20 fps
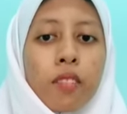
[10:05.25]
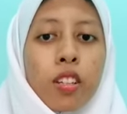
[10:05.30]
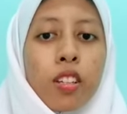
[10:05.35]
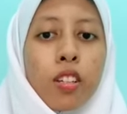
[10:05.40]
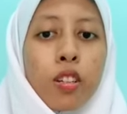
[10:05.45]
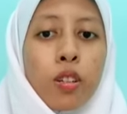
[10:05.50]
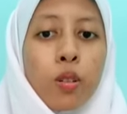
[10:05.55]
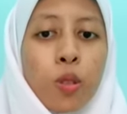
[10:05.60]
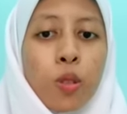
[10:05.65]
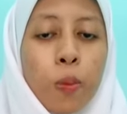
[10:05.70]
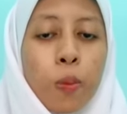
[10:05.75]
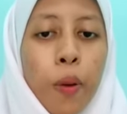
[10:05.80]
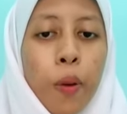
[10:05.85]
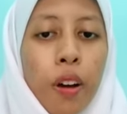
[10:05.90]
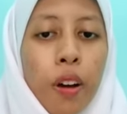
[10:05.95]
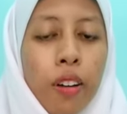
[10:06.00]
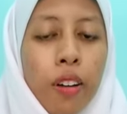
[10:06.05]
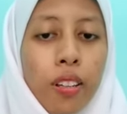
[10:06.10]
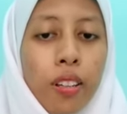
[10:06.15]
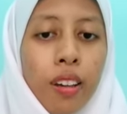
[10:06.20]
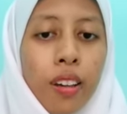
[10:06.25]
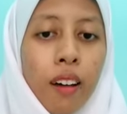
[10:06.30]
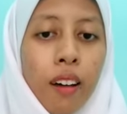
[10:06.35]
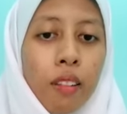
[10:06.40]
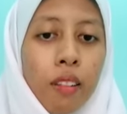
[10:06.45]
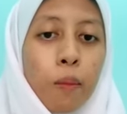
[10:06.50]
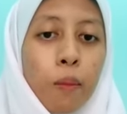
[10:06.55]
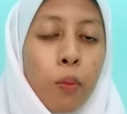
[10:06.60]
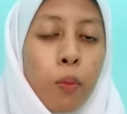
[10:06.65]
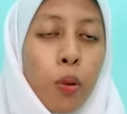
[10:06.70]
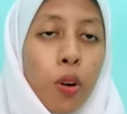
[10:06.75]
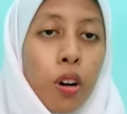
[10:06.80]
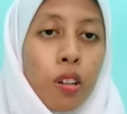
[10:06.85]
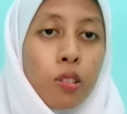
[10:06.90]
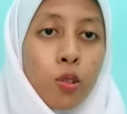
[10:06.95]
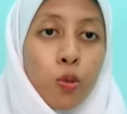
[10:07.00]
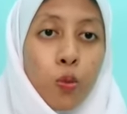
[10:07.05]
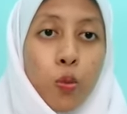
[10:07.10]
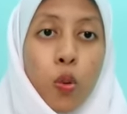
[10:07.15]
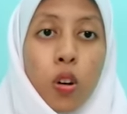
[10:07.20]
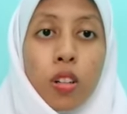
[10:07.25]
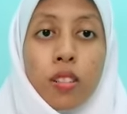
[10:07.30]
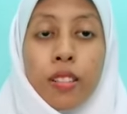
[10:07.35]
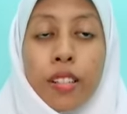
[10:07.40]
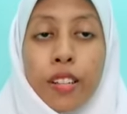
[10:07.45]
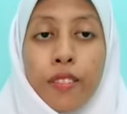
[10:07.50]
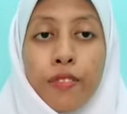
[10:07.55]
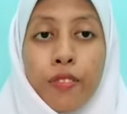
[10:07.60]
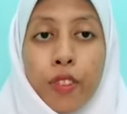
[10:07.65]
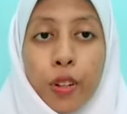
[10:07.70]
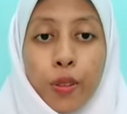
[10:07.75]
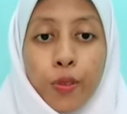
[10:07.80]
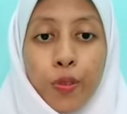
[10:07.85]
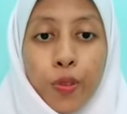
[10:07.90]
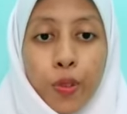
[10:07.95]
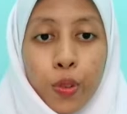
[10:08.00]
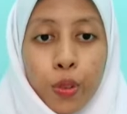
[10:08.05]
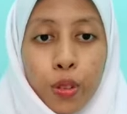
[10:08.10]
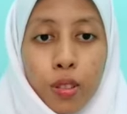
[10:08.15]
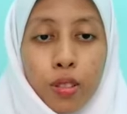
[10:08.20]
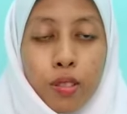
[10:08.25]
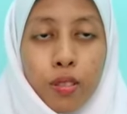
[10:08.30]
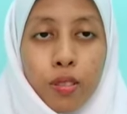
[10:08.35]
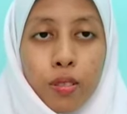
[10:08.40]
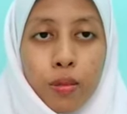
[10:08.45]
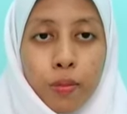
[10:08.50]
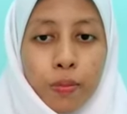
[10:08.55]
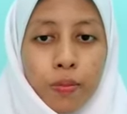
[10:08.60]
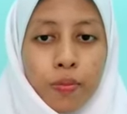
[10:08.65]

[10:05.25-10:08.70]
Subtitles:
Use separate cutting boards for different foods.